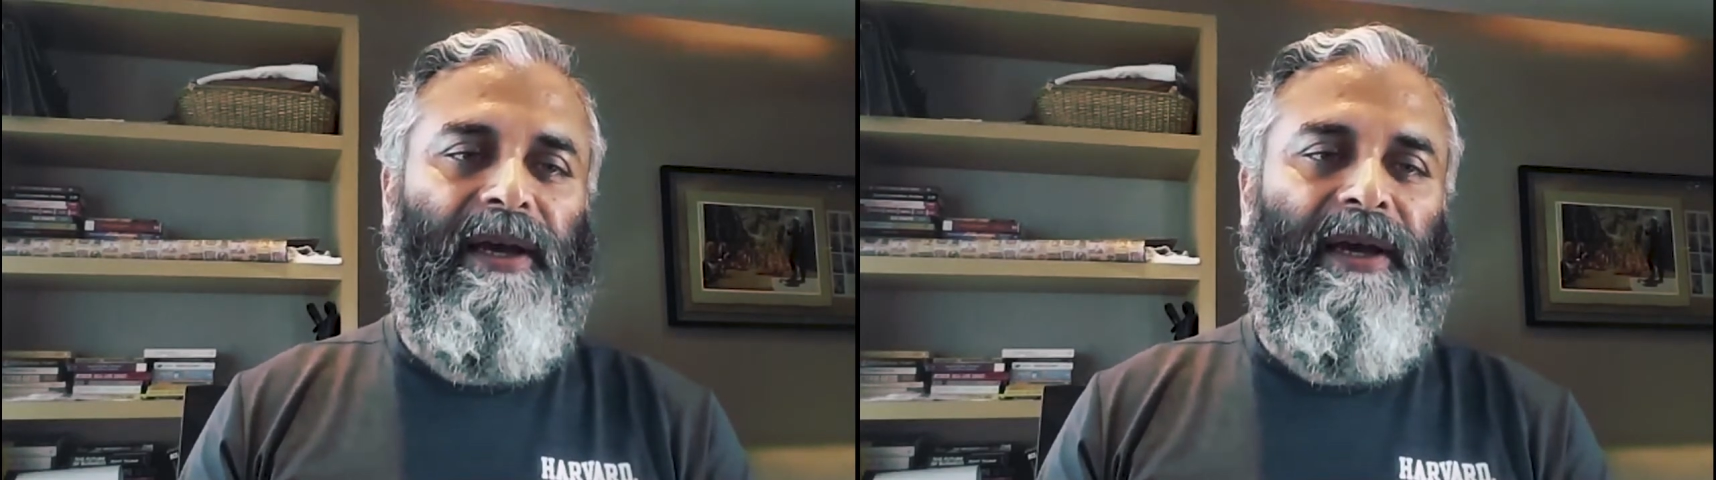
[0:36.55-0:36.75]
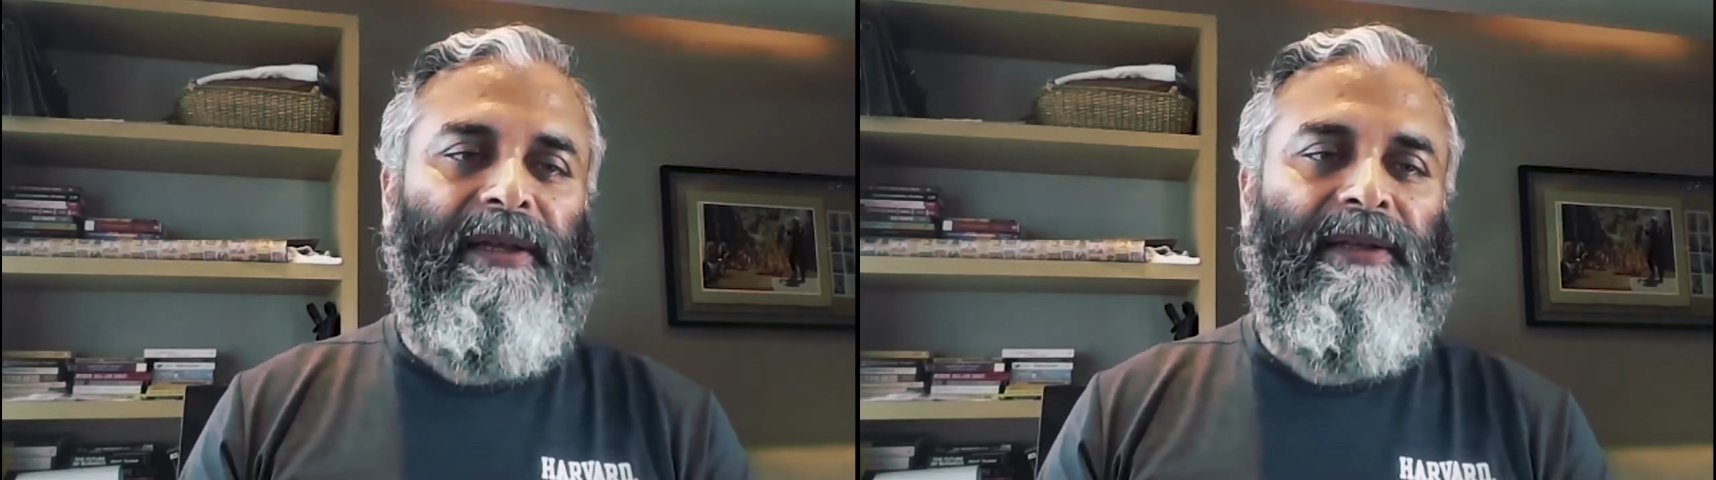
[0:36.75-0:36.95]

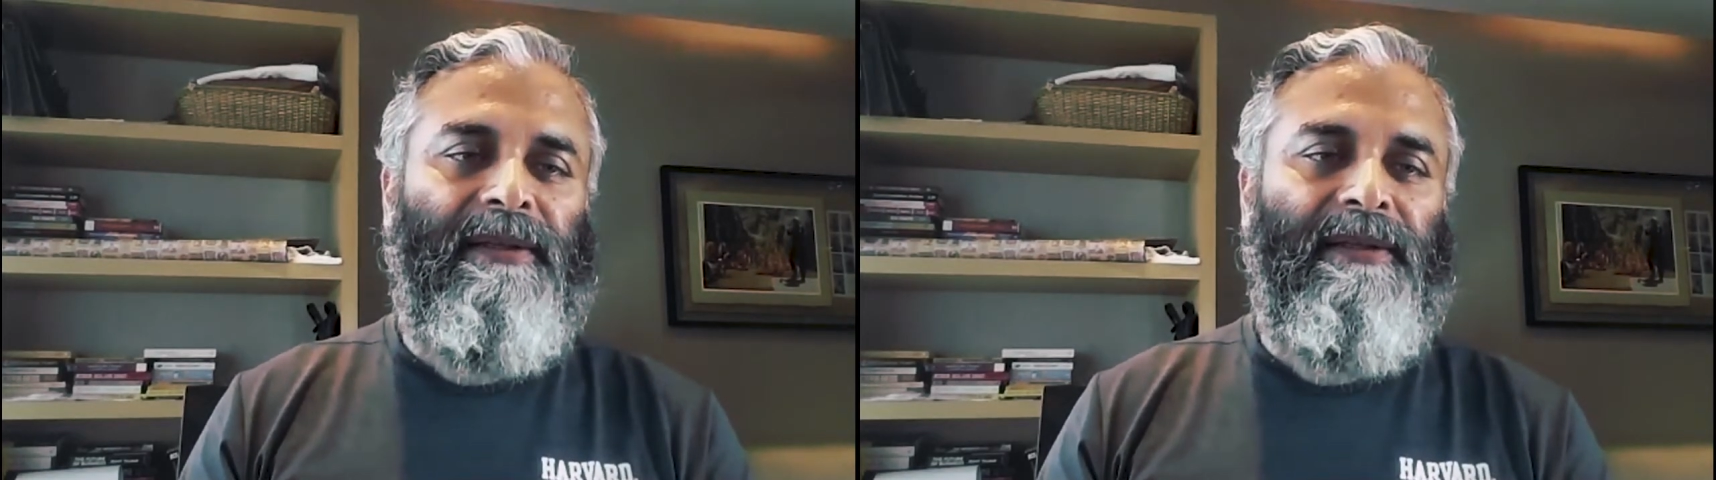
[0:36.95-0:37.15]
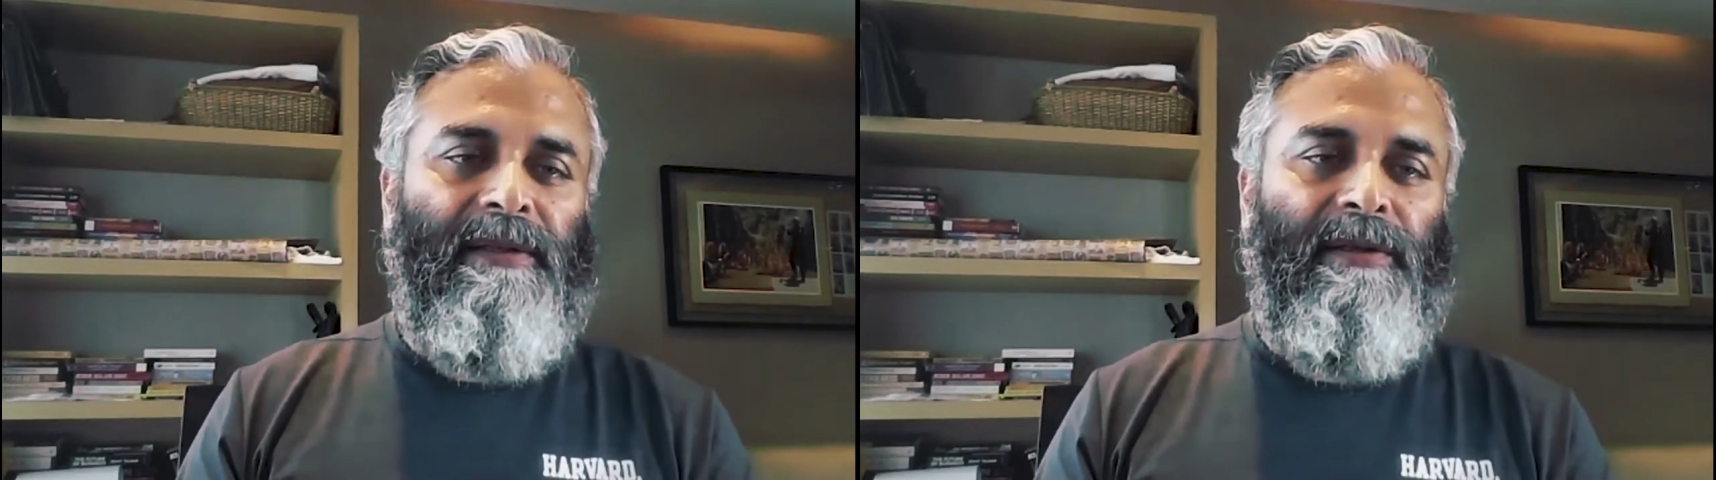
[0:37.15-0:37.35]

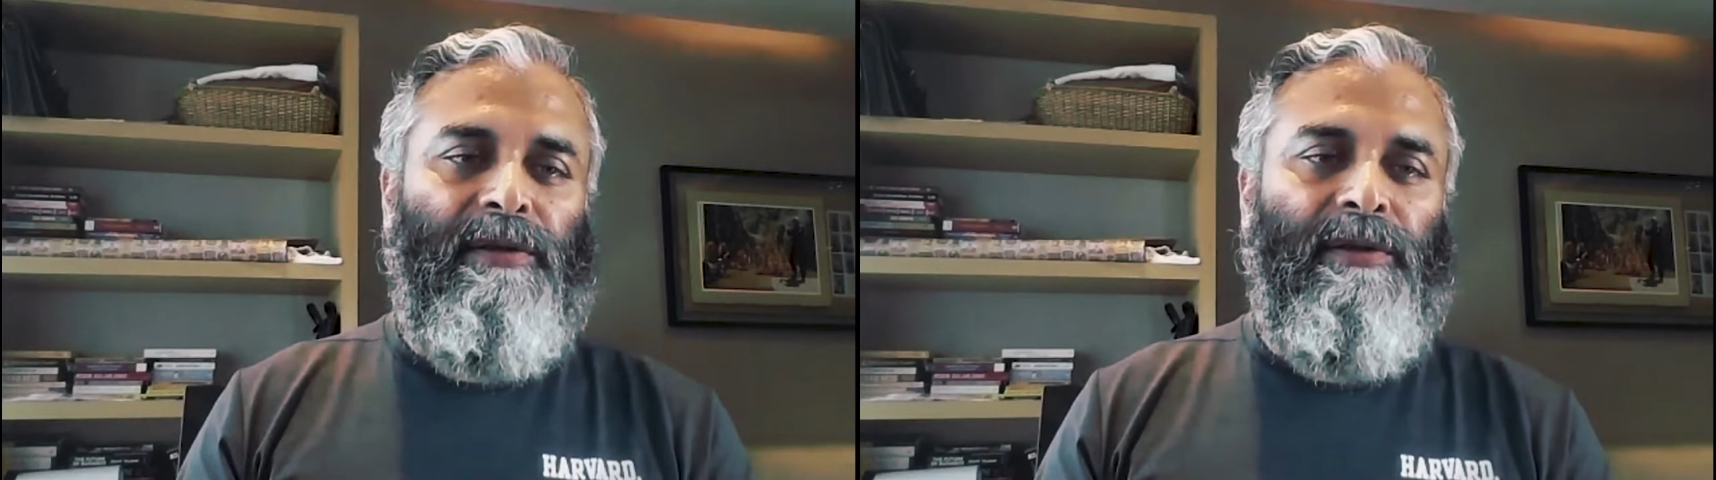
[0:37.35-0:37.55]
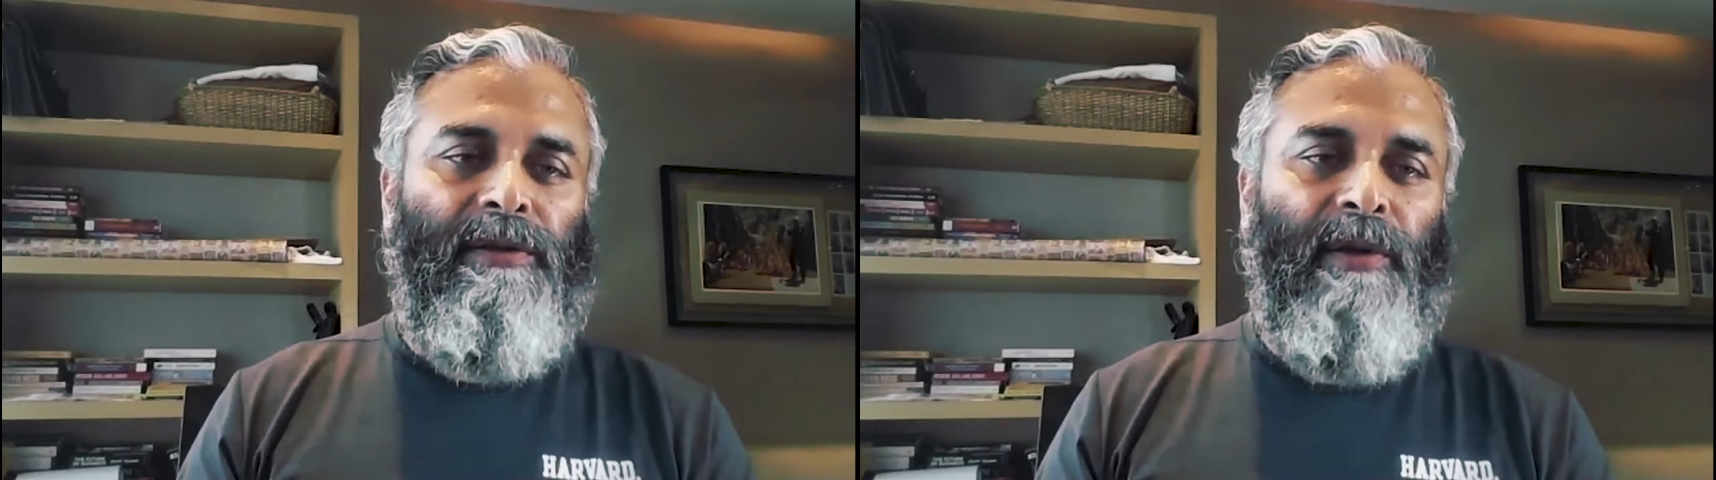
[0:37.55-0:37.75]
and
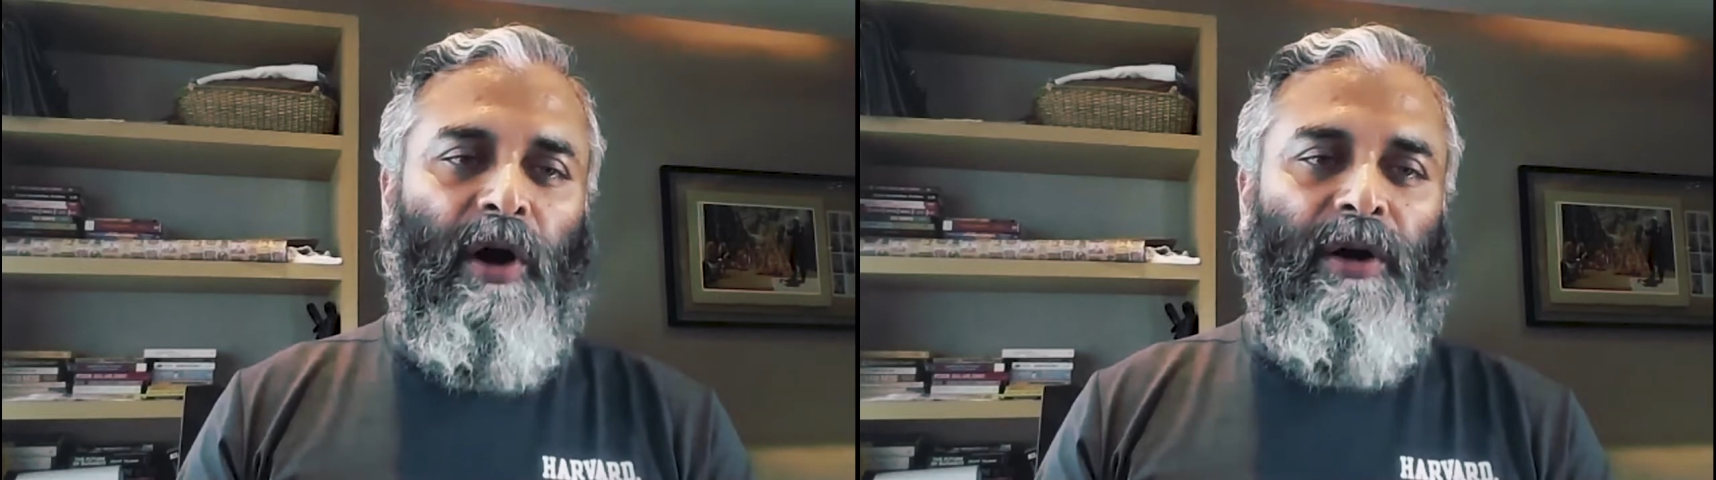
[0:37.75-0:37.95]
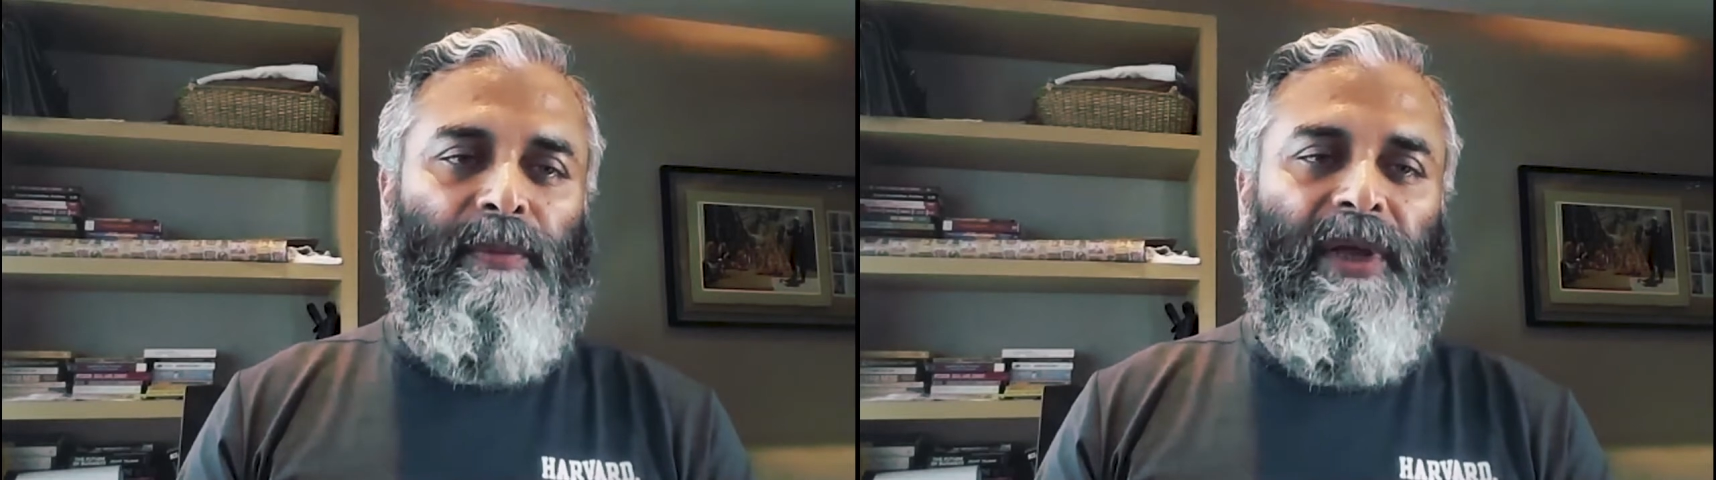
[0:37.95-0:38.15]

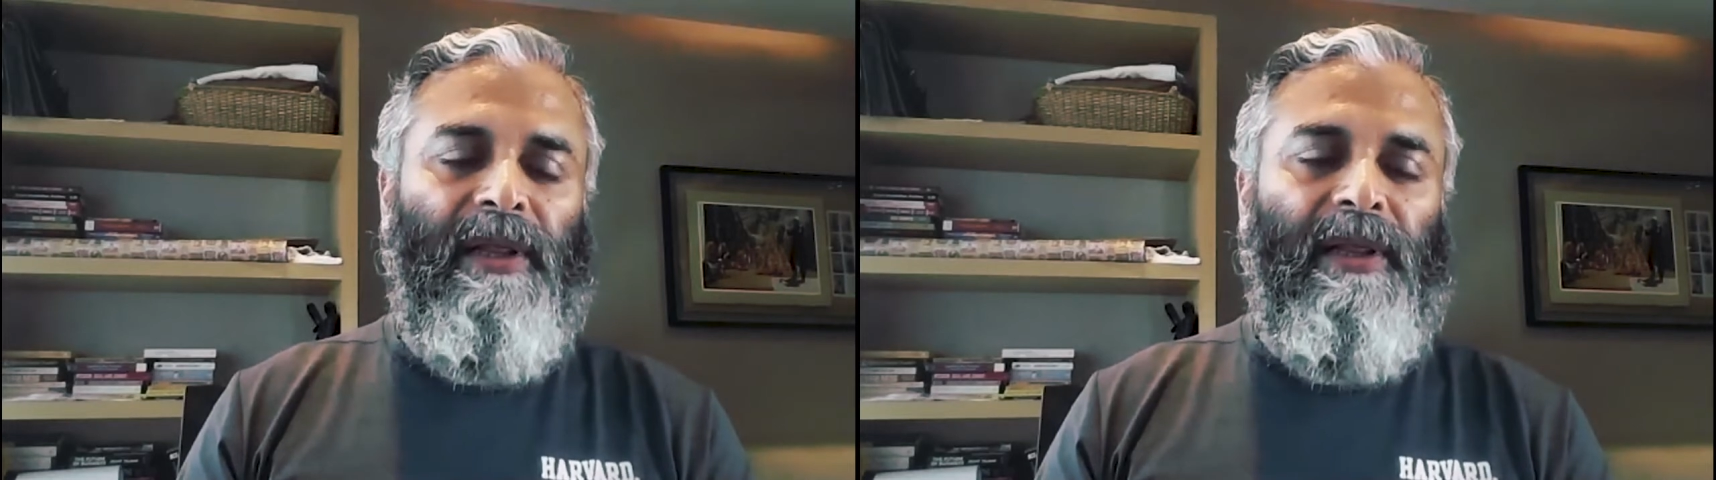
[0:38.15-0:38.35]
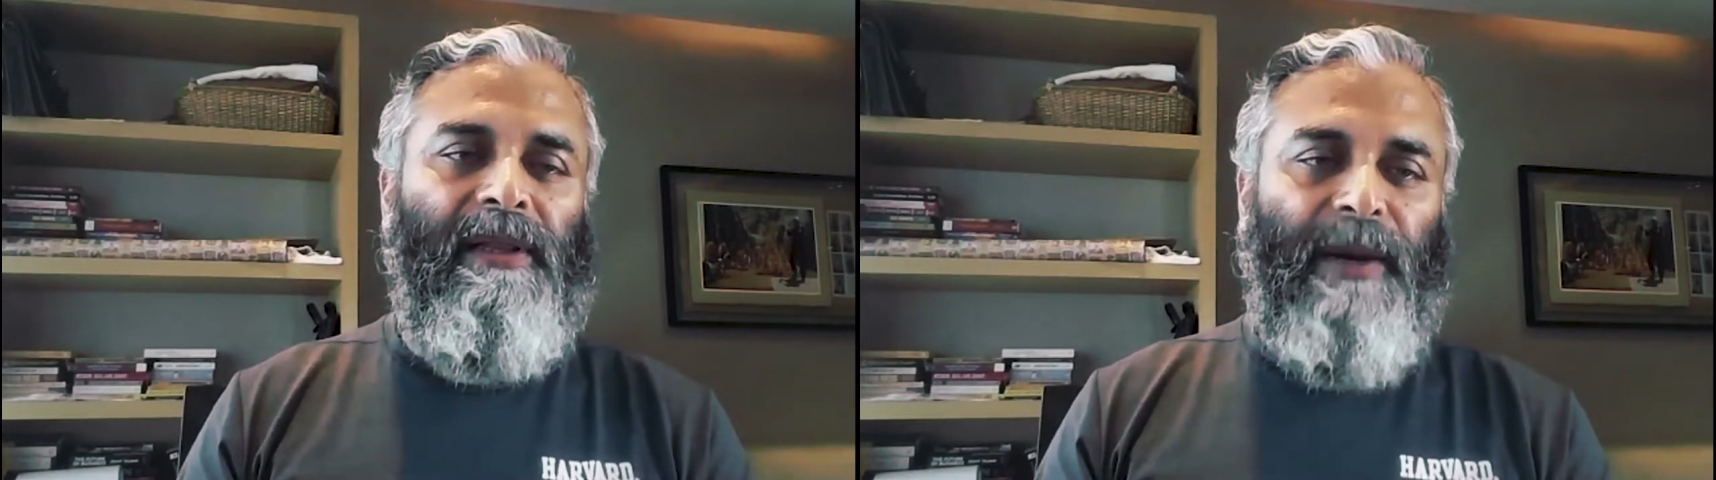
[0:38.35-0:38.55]
normal